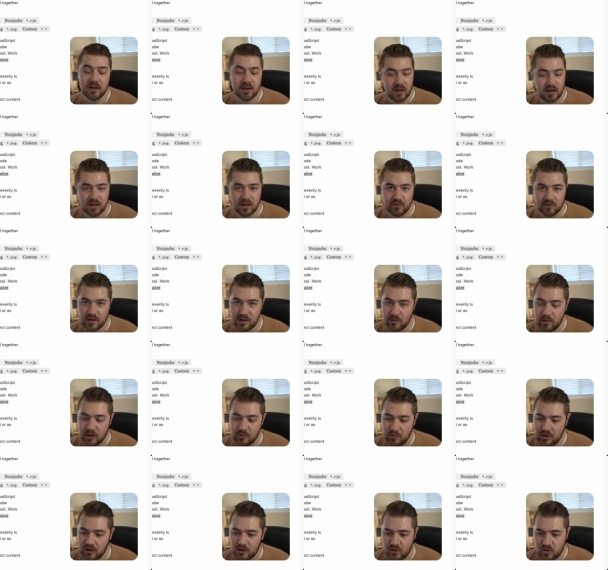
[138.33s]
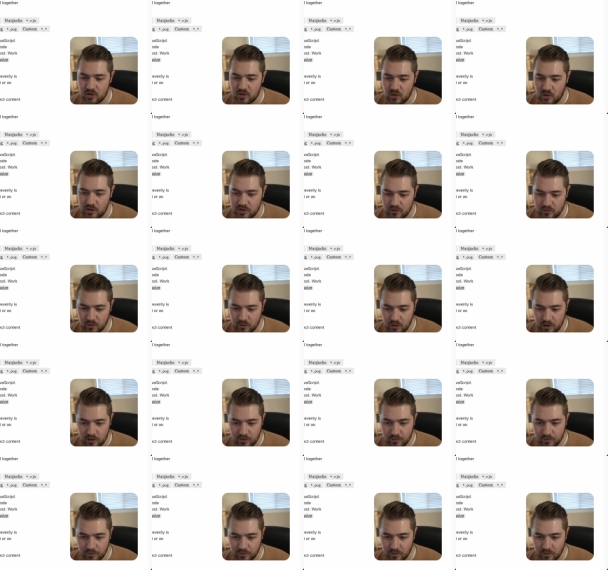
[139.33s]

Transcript: Eleventy might be a good choice for you.